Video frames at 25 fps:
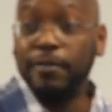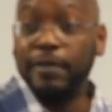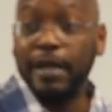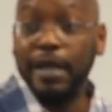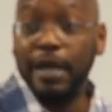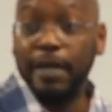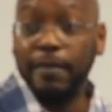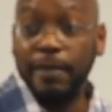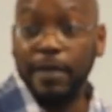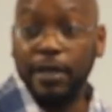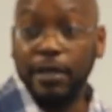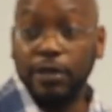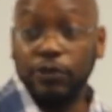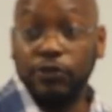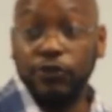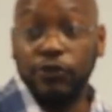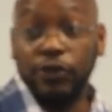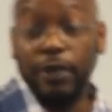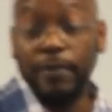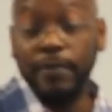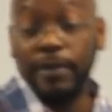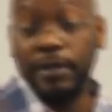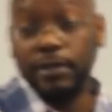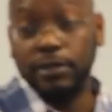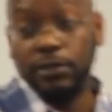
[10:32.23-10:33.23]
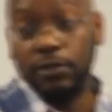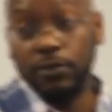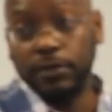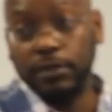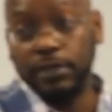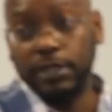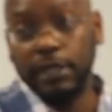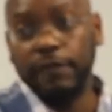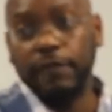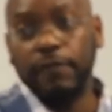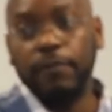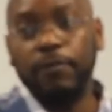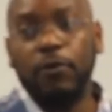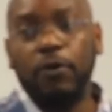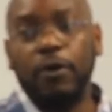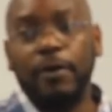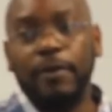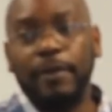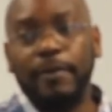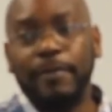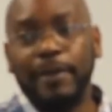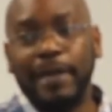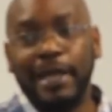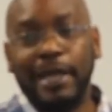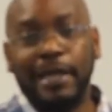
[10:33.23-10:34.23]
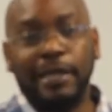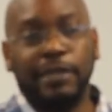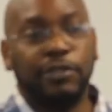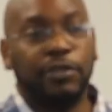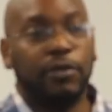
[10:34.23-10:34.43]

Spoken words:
can be contributed to a self-employment plan.